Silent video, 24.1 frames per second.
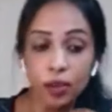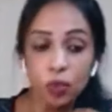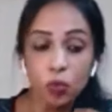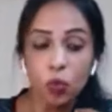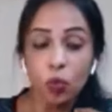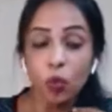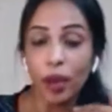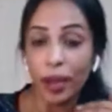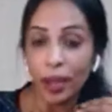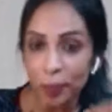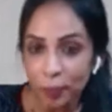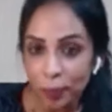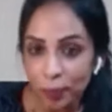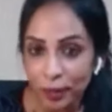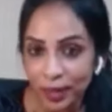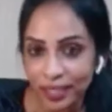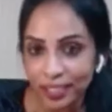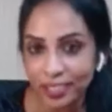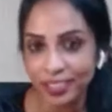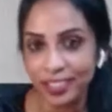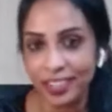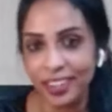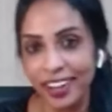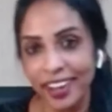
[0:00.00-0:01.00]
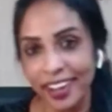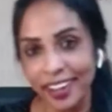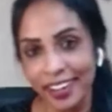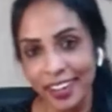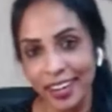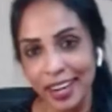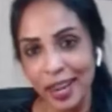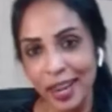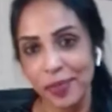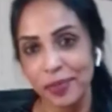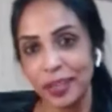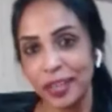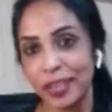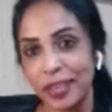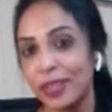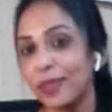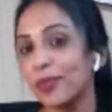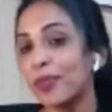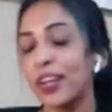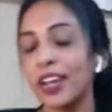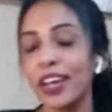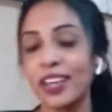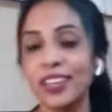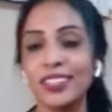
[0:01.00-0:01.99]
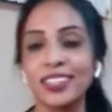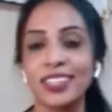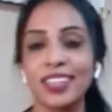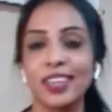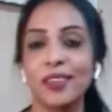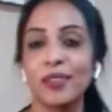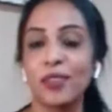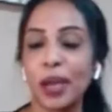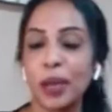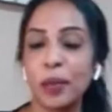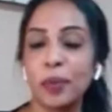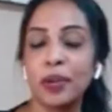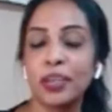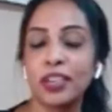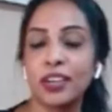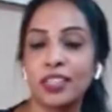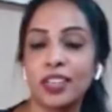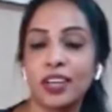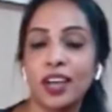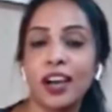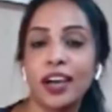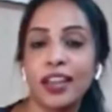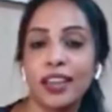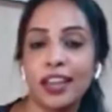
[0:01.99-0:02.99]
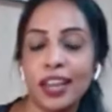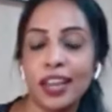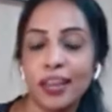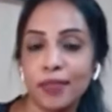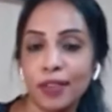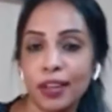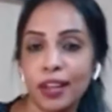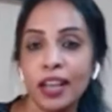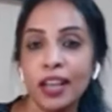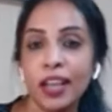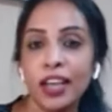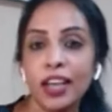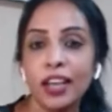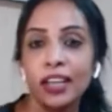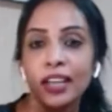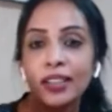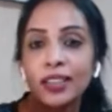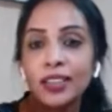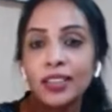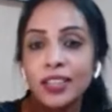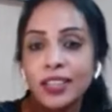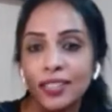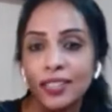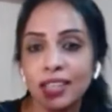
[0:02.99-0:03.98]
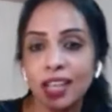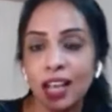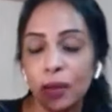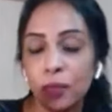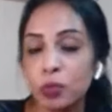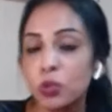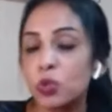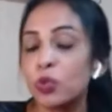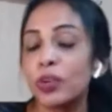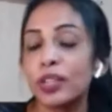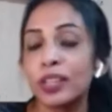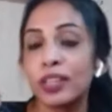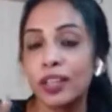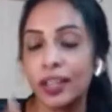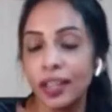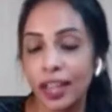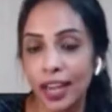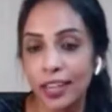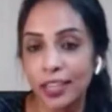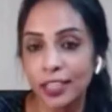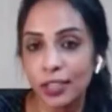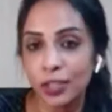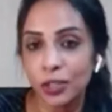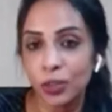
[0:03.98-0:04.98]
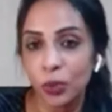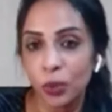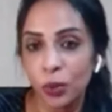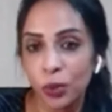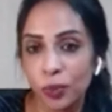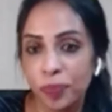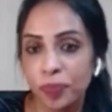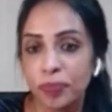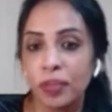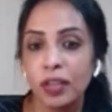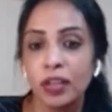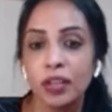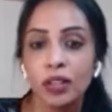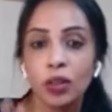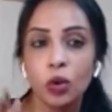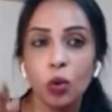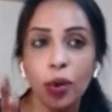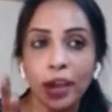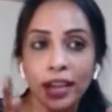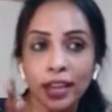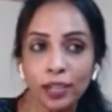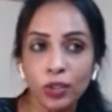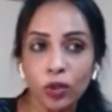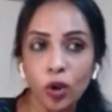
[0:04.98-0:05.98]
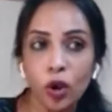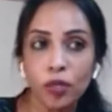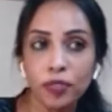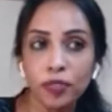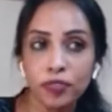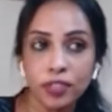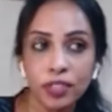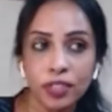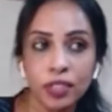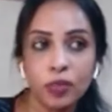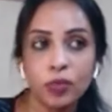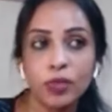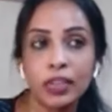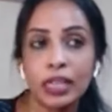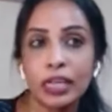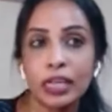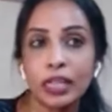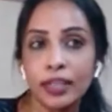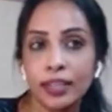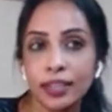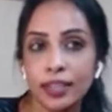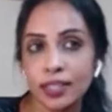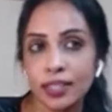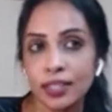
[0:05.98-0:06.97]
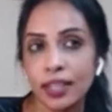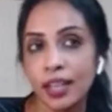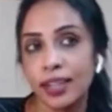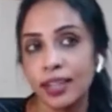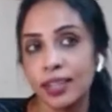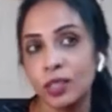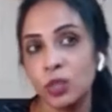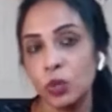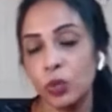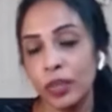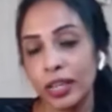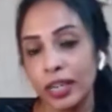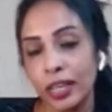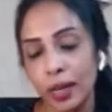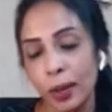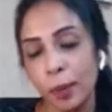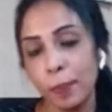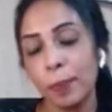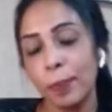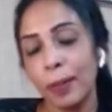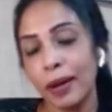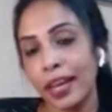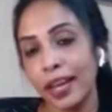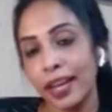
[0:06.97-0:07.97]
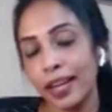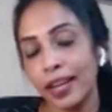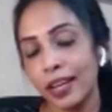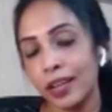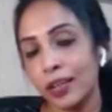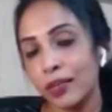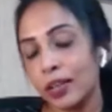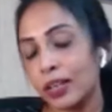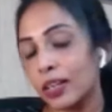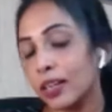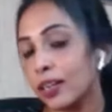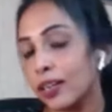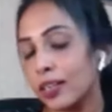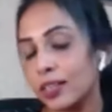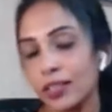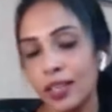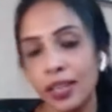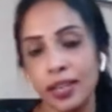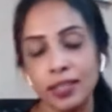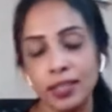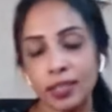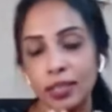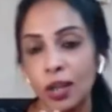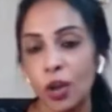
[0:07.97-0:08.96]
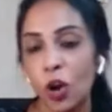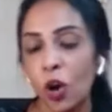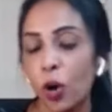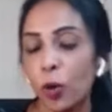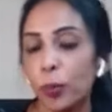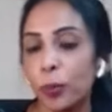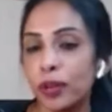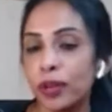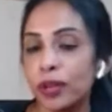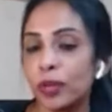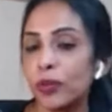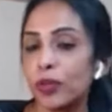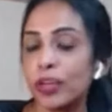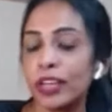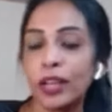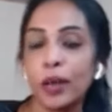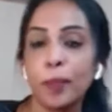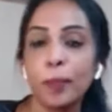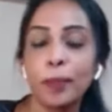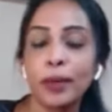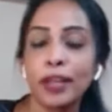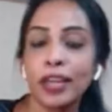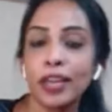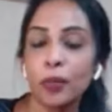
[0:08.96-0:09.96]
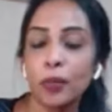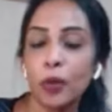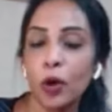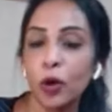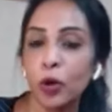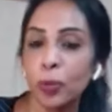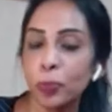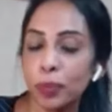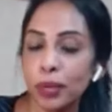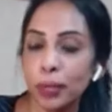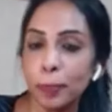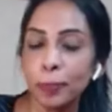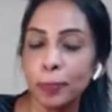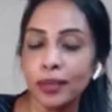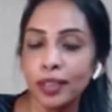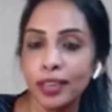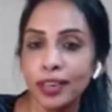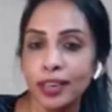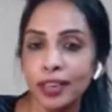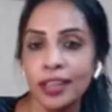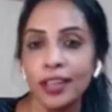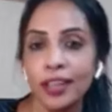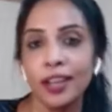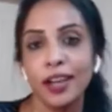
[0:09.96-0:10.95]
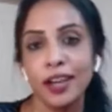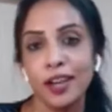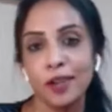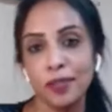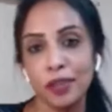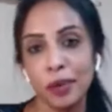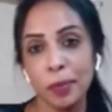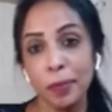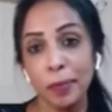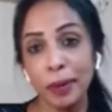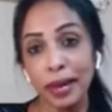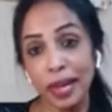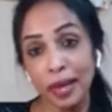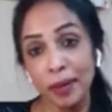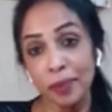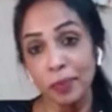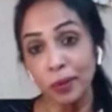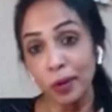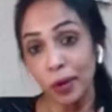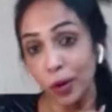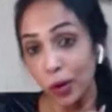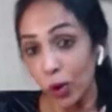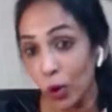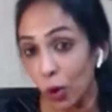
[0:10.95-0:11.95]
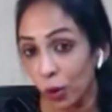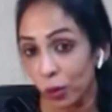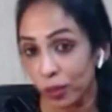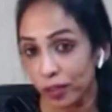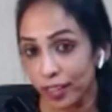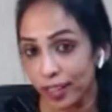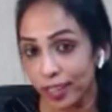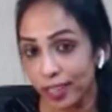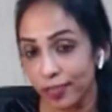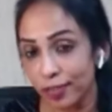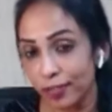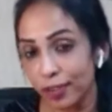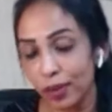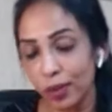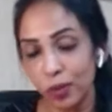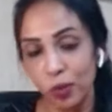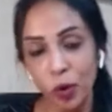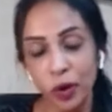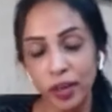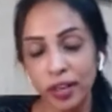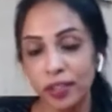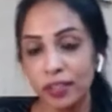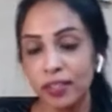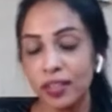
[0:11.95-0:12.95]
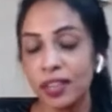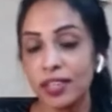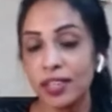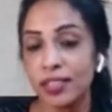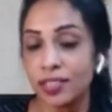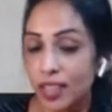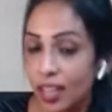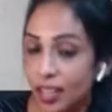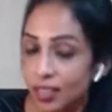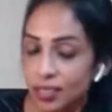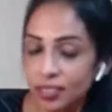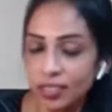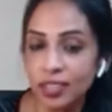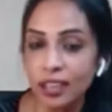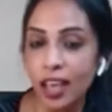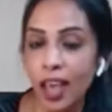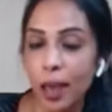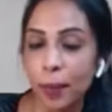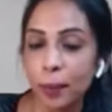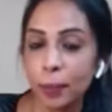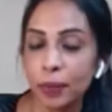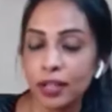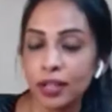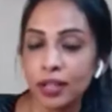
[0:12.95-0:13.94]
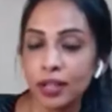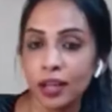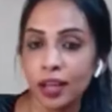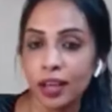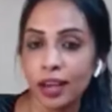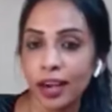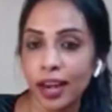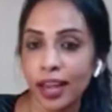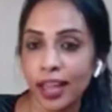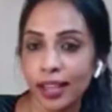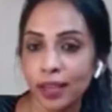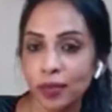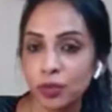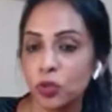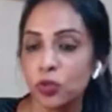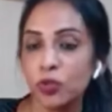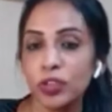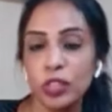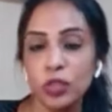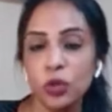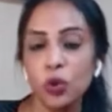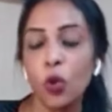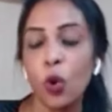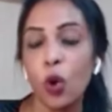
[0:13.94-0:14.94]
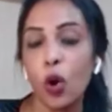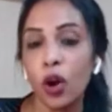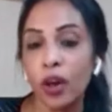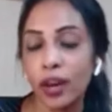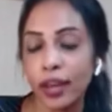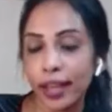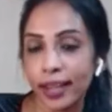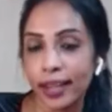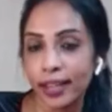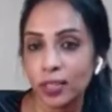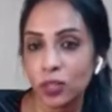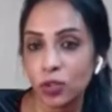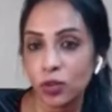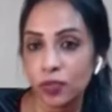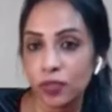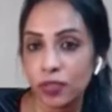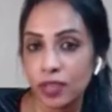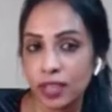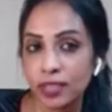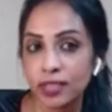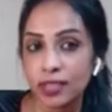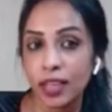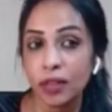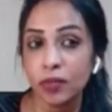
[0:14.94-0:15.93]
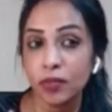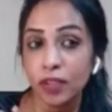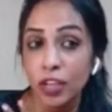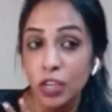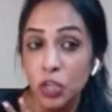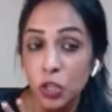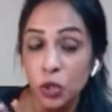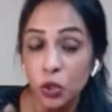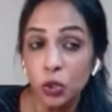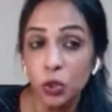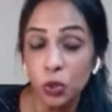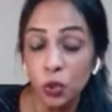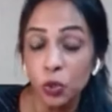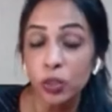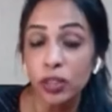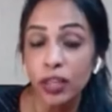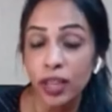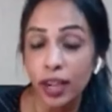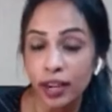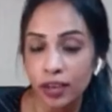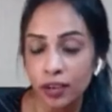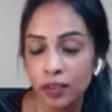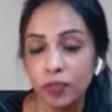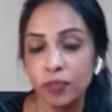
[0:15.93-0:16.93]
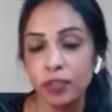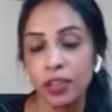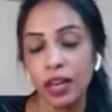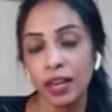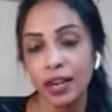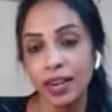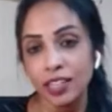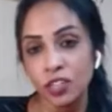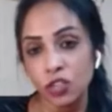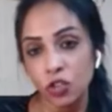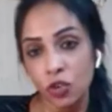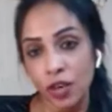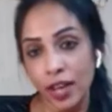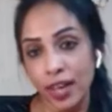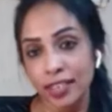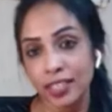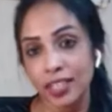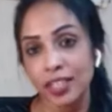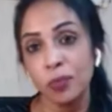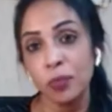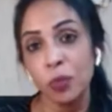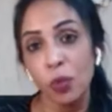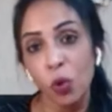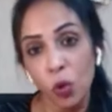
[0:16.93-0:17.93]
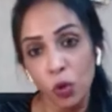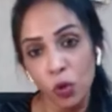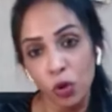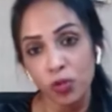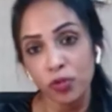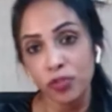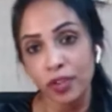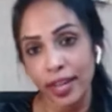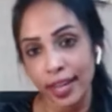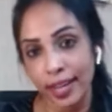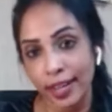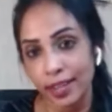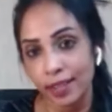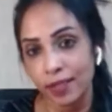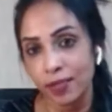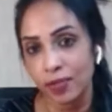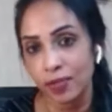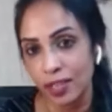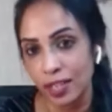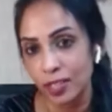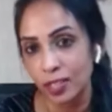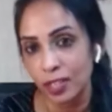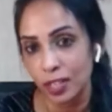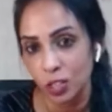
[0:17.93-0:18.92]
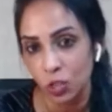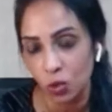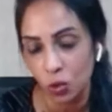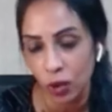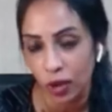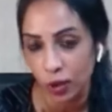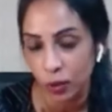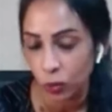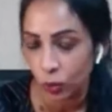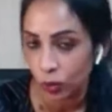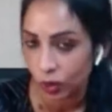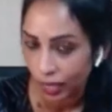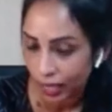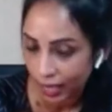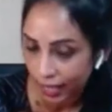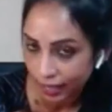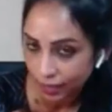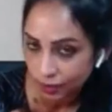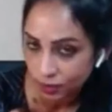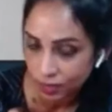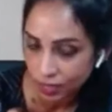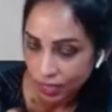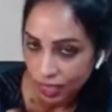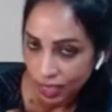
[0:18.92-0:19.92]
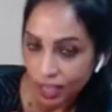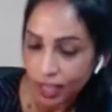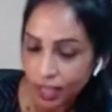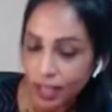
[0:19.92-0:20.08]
Vibrate at a higher level. When I say vibrate at a higher level, this comes with gratitude. Quite often we criticize, we complain, we criticize the government, we complain about people, we blame COVID for whatever disaster happened in our lives. We do all kinds of things. And when you do that, we are attracting more of negative things into our own lives.